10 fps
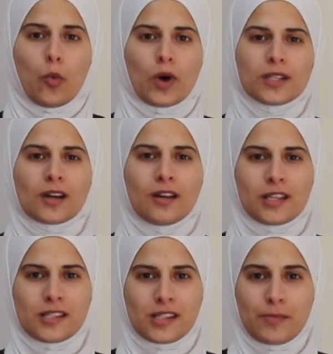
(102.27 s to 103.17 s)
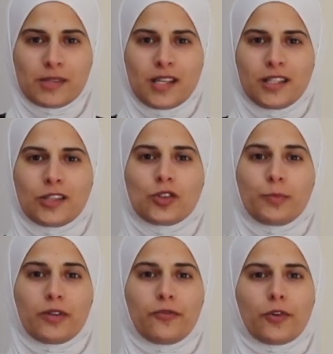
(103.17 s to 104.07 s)
What are the steps needed to
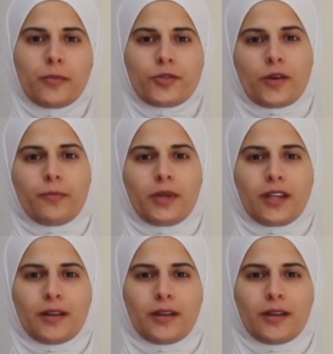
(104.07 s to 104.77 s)
perform jumping?